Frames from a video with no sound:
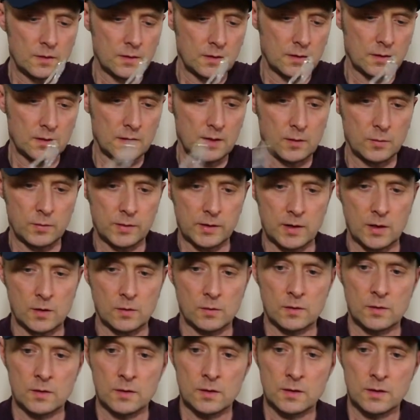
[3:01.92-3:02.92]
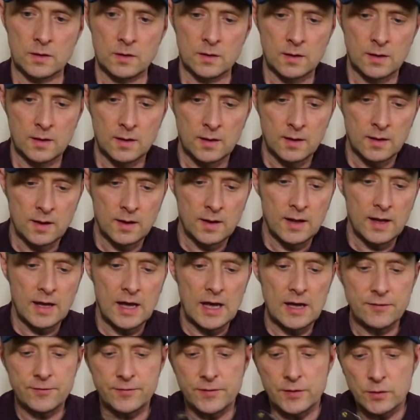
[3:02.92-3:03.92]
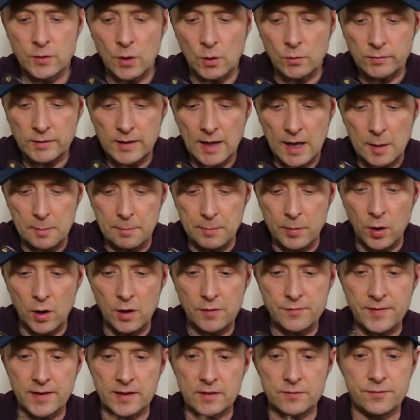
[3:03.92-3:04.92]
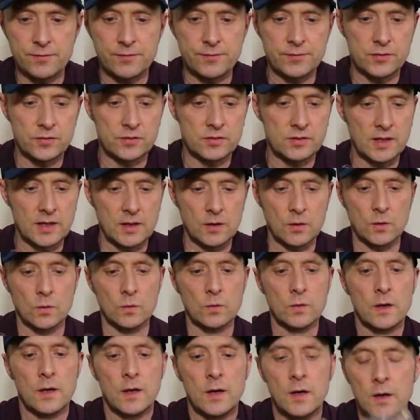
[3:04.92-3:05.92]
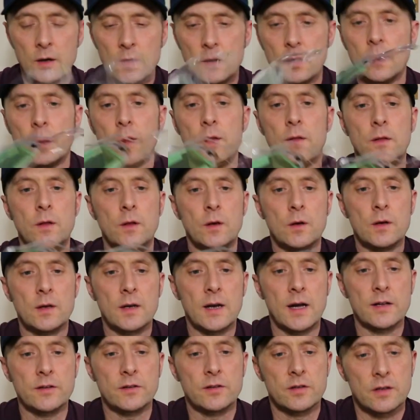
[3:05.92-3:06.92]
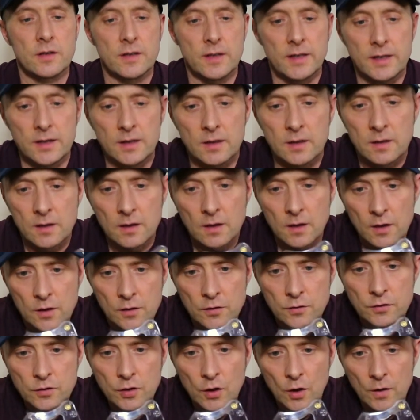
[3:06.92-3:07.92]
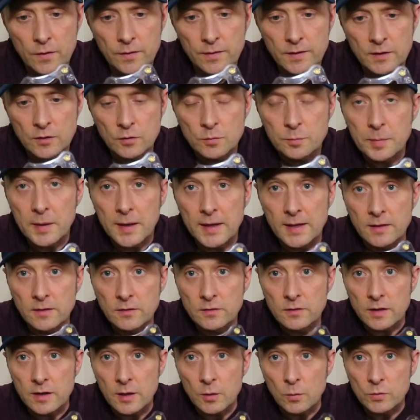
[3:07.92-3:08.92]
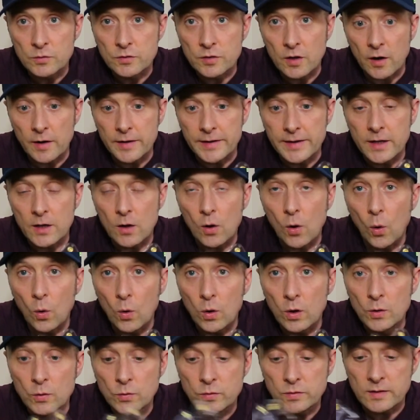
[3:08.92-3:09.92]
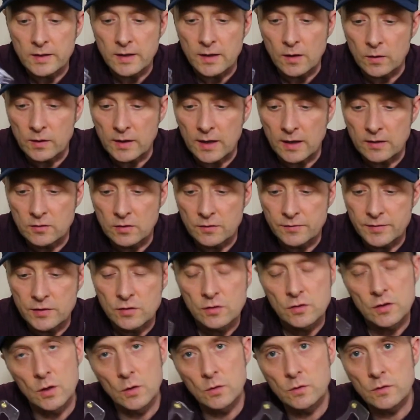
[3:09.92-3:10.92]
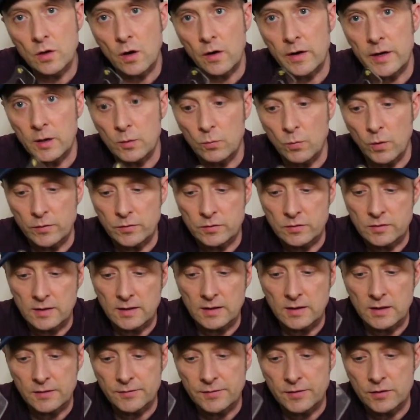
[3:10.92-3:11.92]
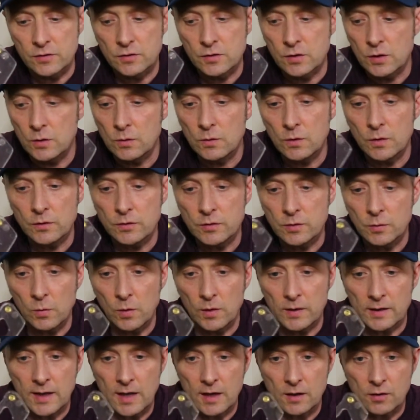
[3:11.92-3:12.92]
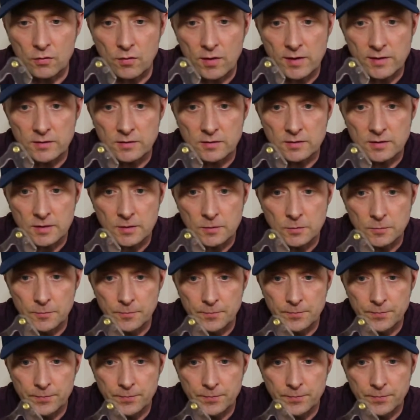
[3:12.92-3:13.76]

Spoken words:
there we go. If you don't get a perfect seal, you can actually turn these pins and it will tighten it or loosen it. Okay, so if it's too tight it won't seal, and if it's too loose you won't get a great seal.